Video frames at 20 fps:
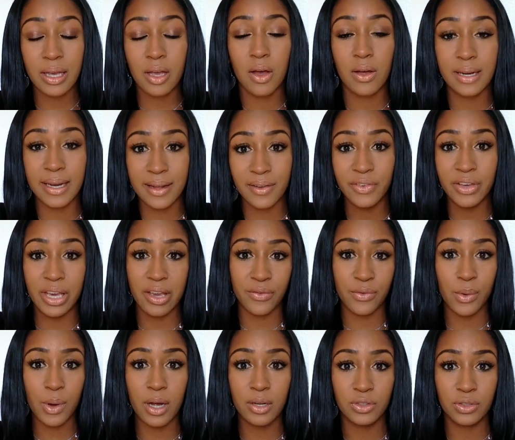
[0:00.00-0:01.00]
can't even give you
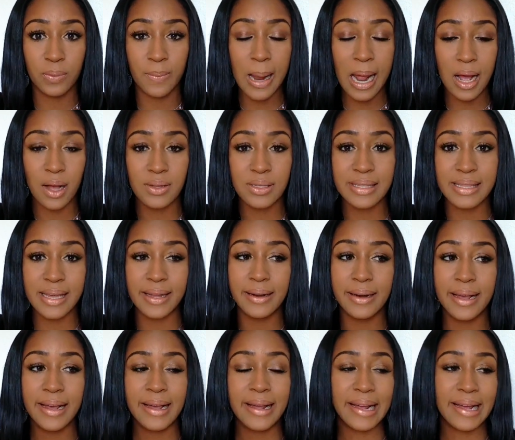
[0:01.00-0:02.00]
100 pounds then
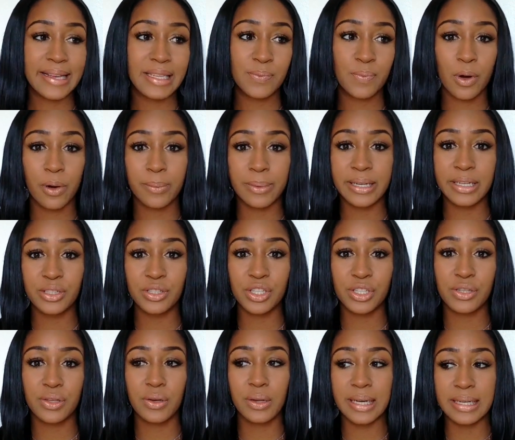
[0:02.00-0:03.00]
he's probably
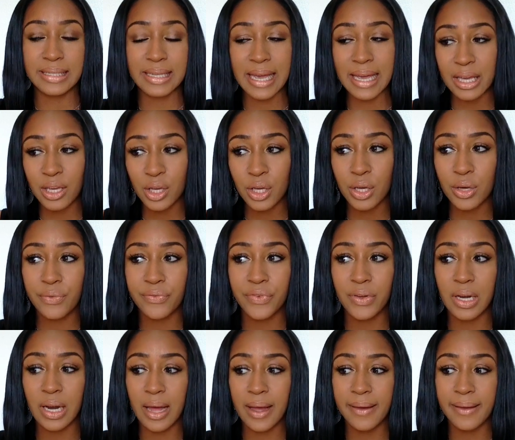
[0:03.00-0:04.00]
just going to take you for
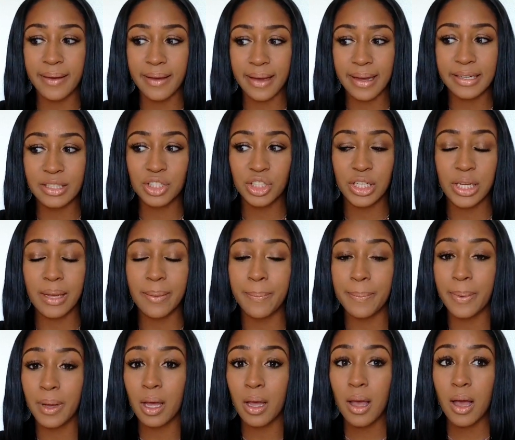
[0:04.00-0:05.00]
like a cheap
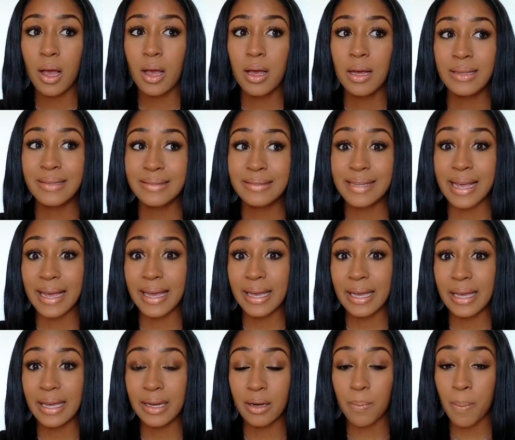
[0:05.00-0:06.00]
date
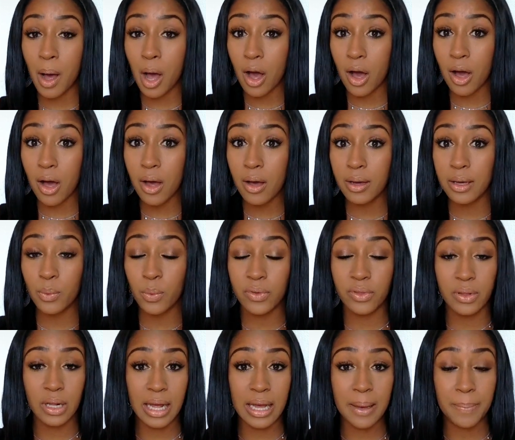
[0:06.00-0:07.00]
in the park with
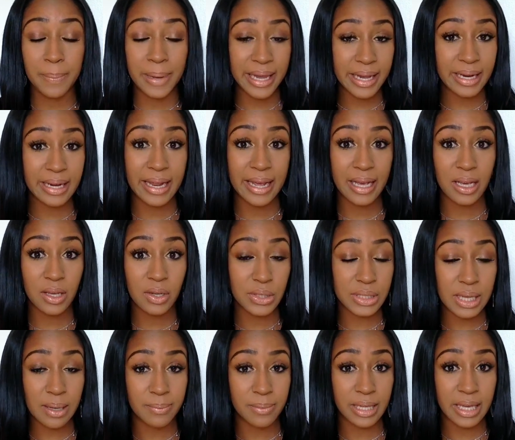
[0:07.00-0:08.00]
like a picnic or
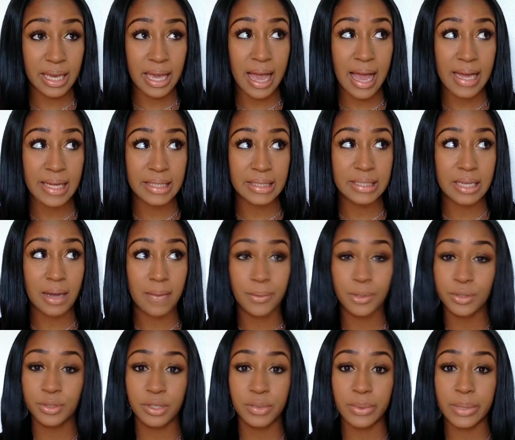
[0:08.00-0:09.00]
something and I'm
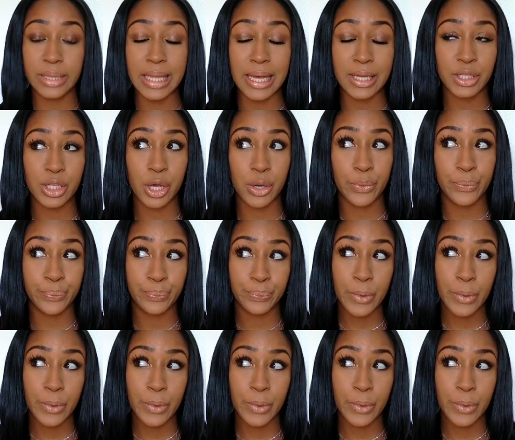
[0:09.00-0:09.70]
not doing that so